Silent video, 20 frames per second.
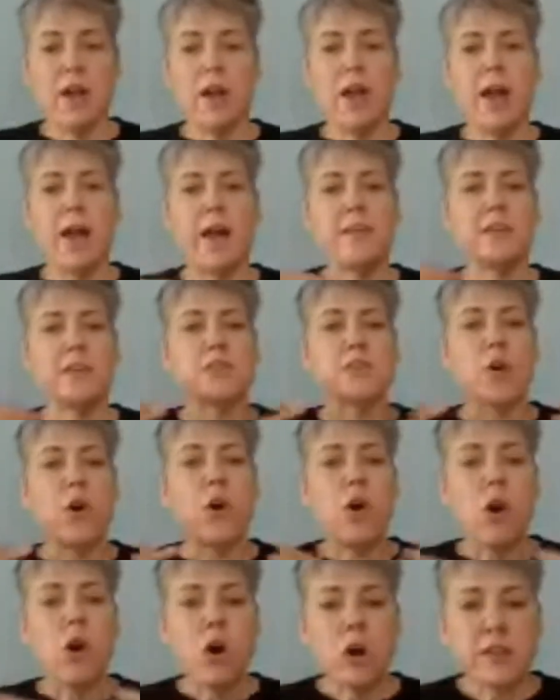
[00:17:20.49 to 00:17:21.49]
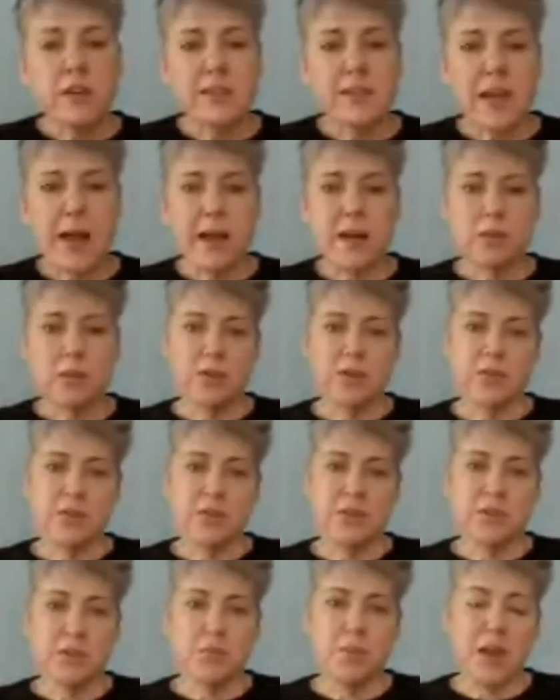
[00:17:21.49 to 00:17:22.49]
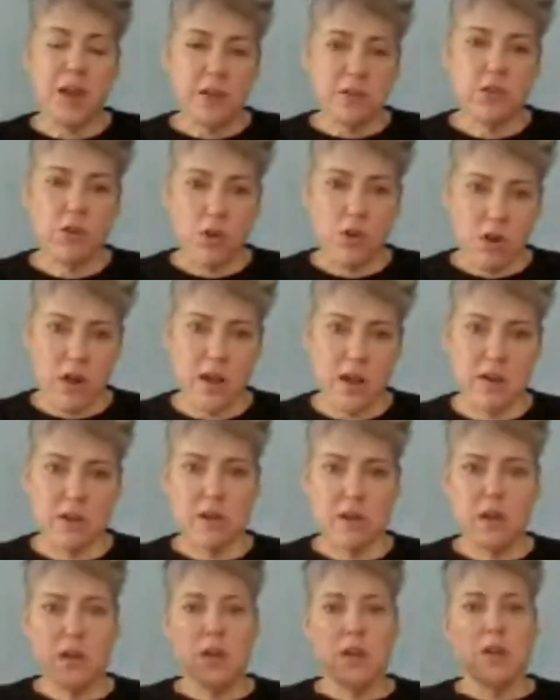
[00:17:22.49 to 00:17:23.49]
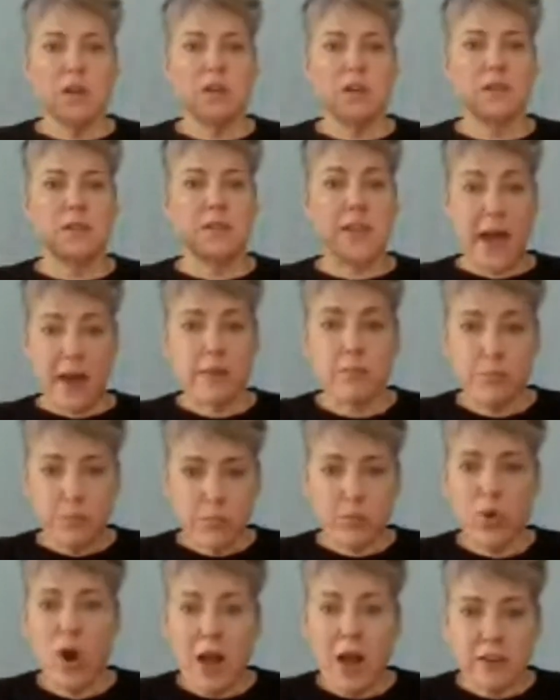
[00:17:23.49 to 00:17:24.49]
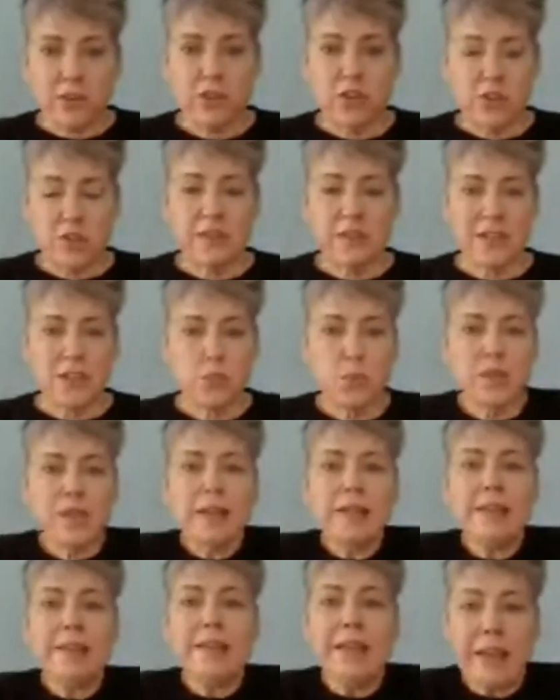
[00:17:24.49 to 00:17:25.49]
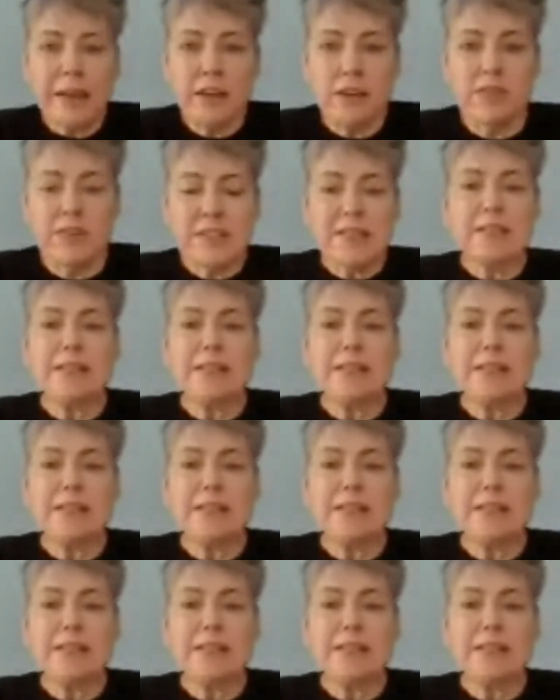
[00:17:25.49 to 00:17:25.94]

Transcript: And there's all these animals that depend on that brush to that's where they live.